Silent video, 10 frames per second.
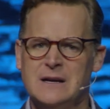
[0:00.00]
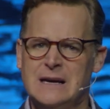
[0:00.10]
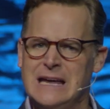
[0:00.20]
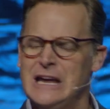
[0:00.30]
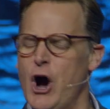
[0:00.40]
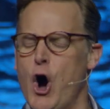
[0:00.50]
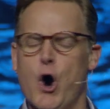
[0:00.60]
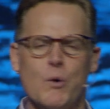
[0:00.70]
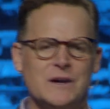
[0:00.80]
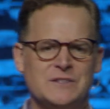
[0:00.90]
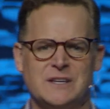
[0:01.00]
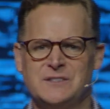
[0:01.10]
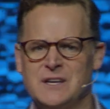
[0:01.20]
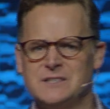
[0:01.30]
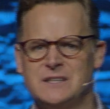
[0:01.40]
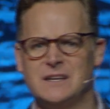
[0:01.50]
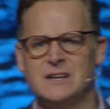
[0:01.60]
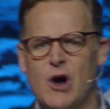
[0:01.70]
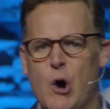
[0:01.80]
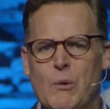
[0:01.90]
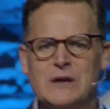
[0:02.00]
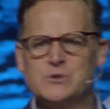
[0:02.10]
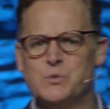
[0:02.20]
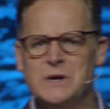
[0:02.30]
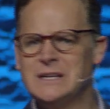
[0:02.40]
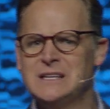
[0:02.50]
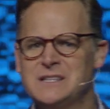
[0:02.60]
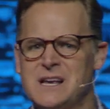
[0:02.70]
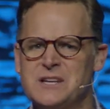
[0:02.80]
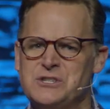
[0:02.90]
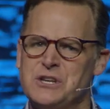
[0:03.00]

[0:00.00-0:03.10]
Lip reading: he always existed and always will exist.